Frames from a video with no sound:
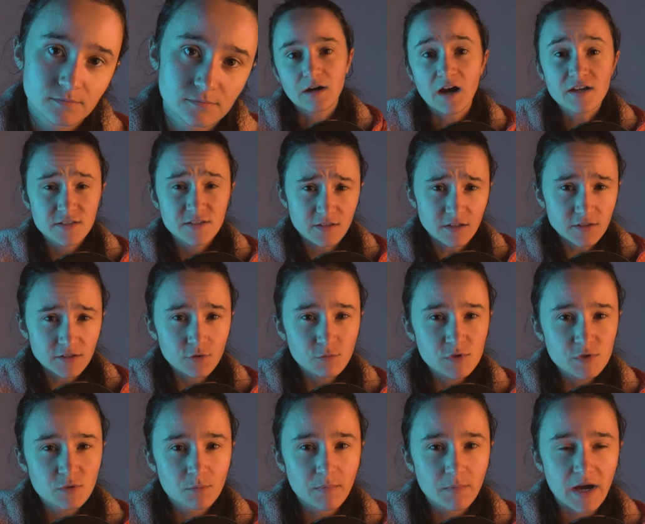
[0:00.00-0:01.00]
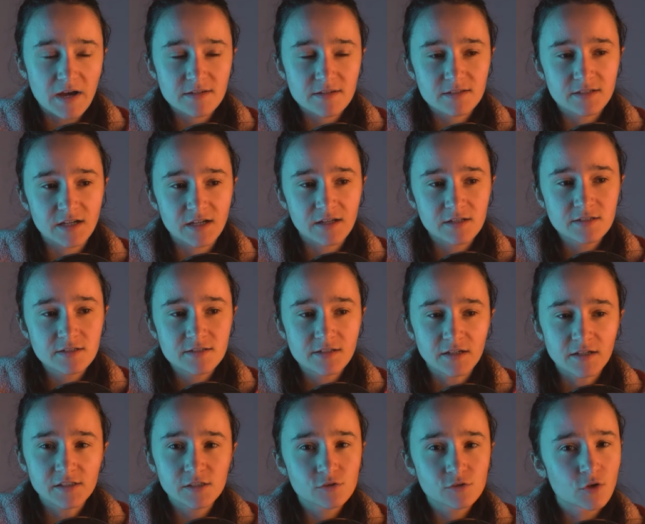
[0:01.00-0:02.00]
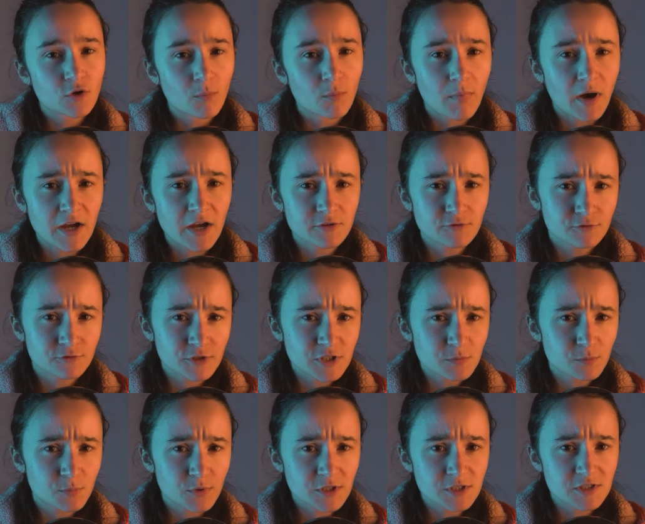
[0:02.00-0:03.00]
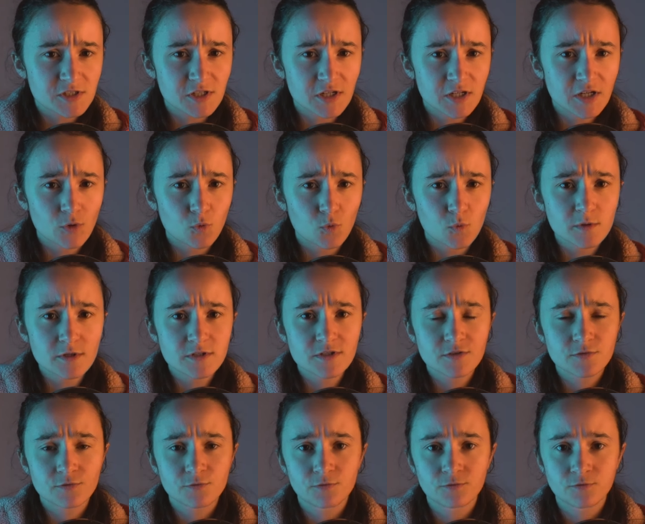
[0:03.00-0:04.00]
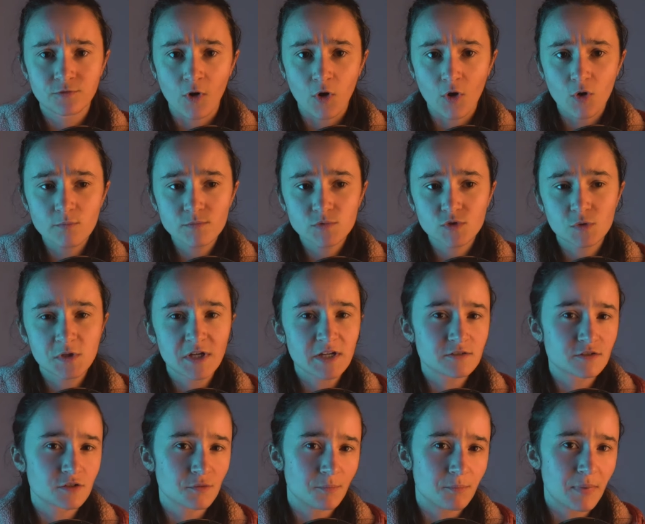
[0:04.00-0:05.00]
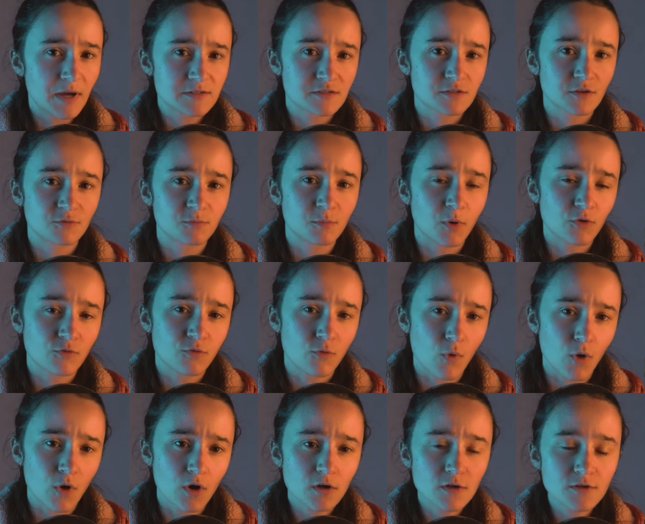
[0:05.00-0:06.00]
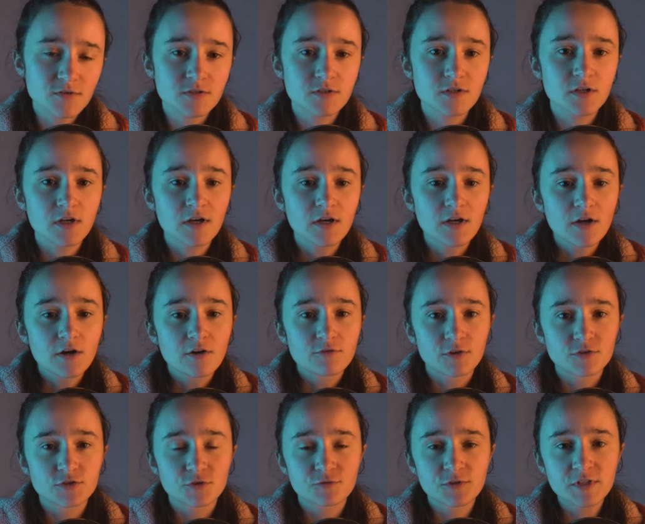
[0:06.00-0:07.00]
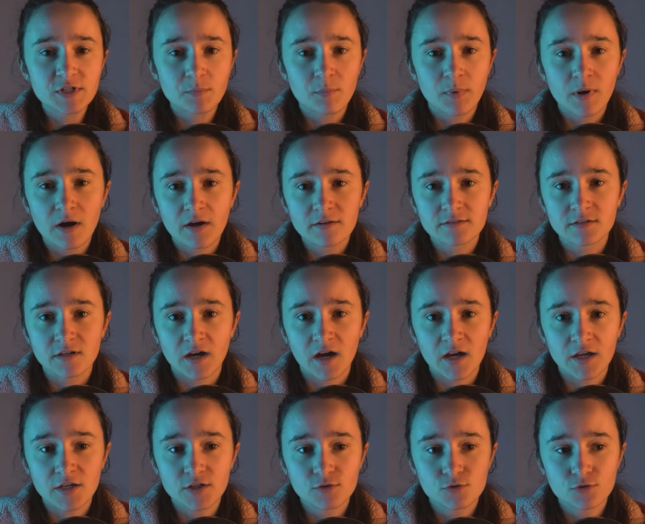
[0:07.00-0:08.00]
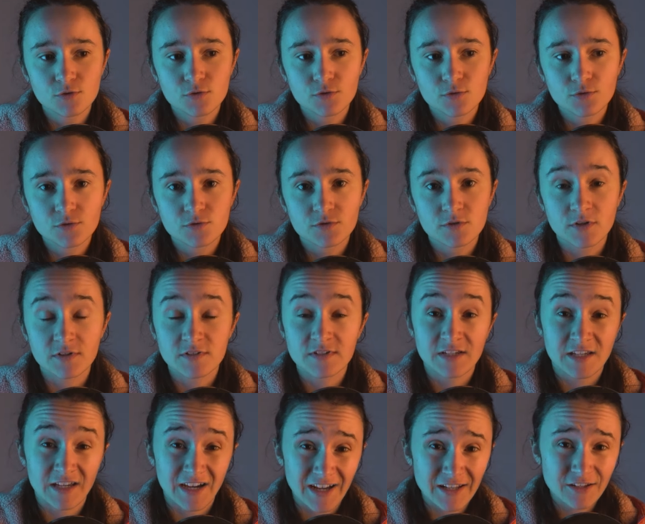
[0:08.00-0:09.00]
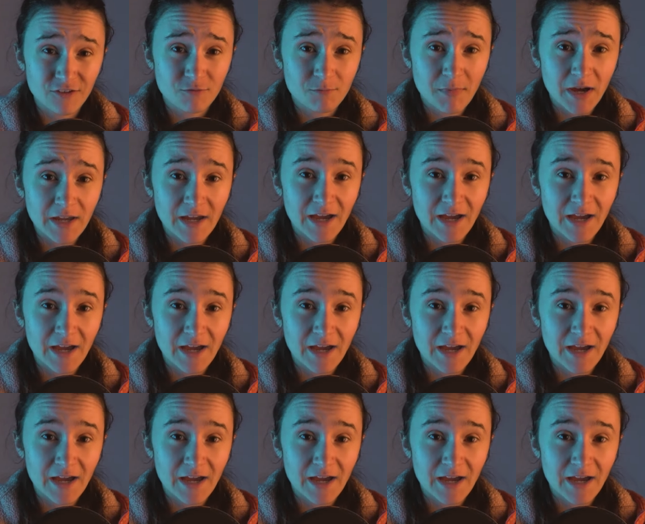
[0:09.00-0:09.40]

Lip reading: I started with a mask and decided to combine 3D printing with foam to get the best of both worlds. For the 3D part, I used a scan of my